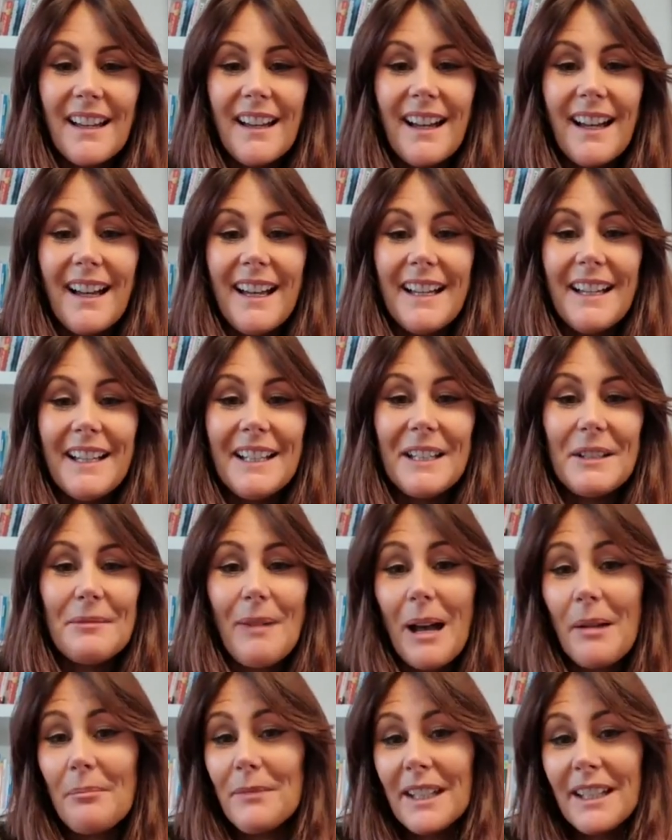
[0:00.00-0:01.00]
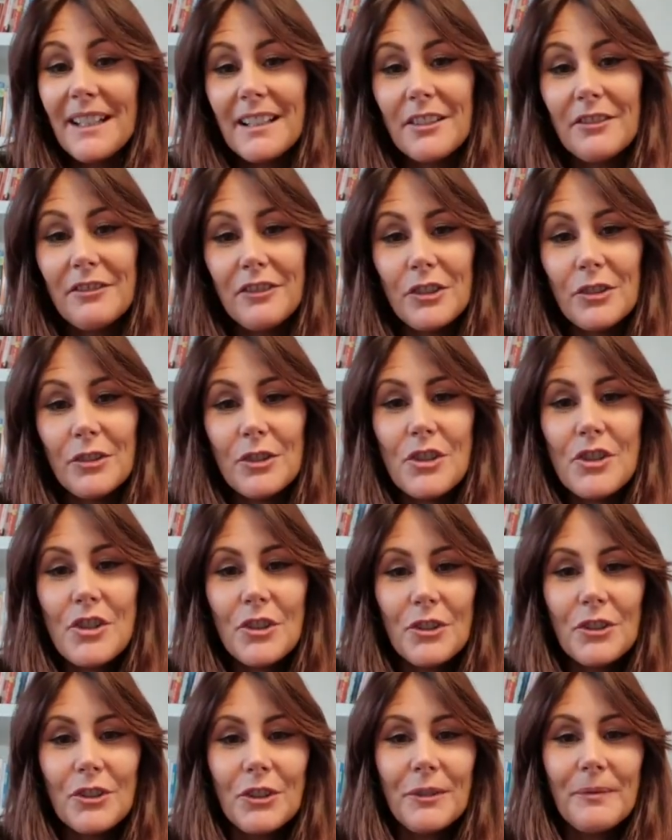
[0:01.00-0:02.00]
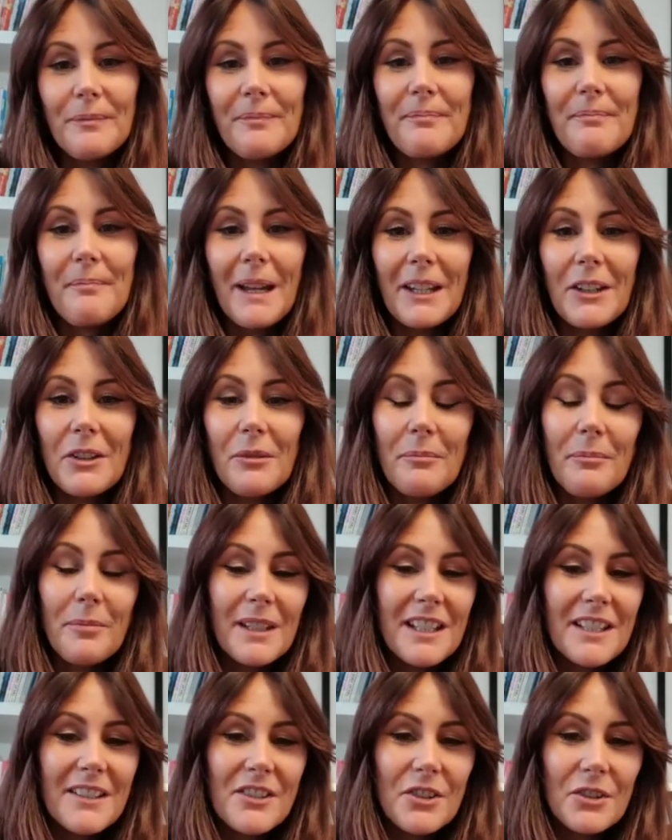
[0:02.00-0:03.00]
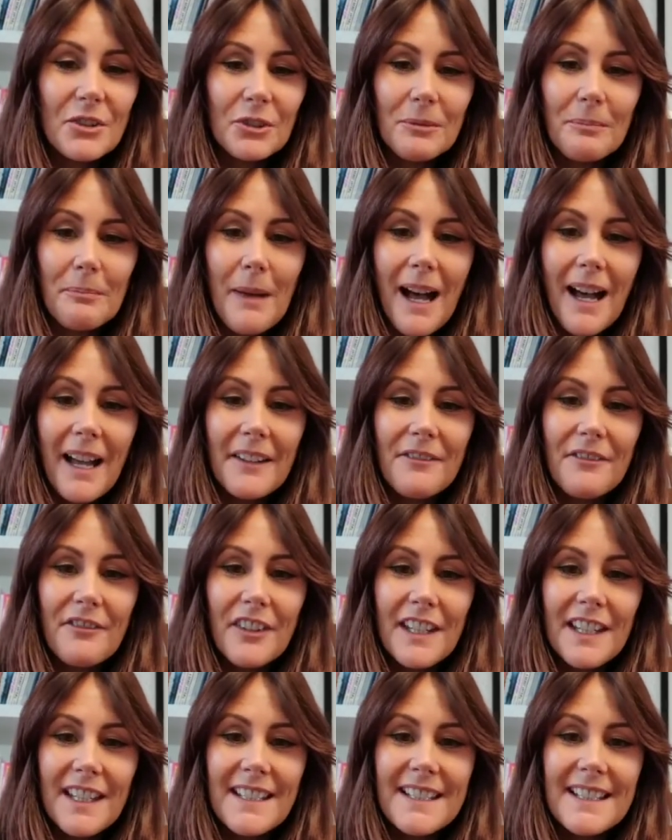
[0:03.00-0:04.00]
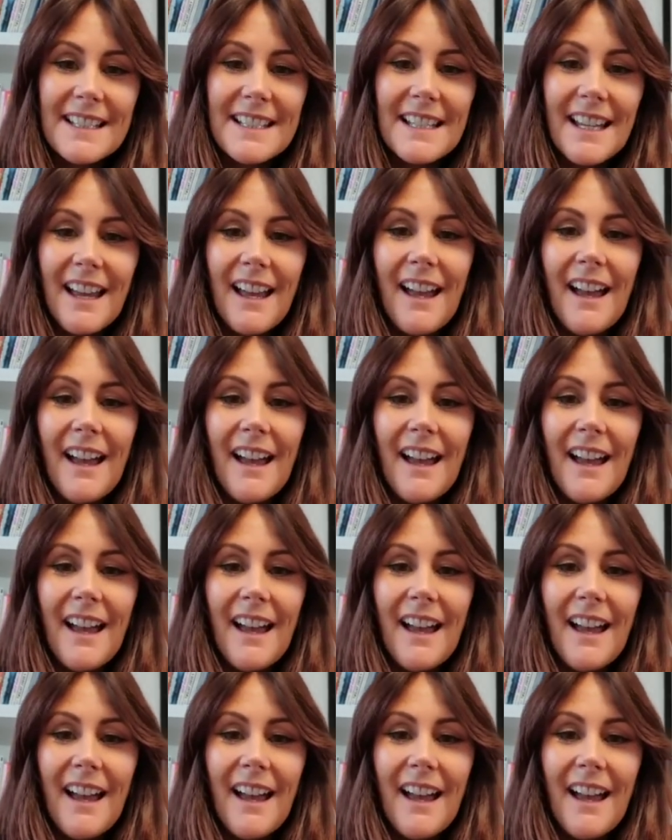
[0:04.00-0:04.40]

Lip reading: I'm Nicola Forshaw. My company is called Mindfit.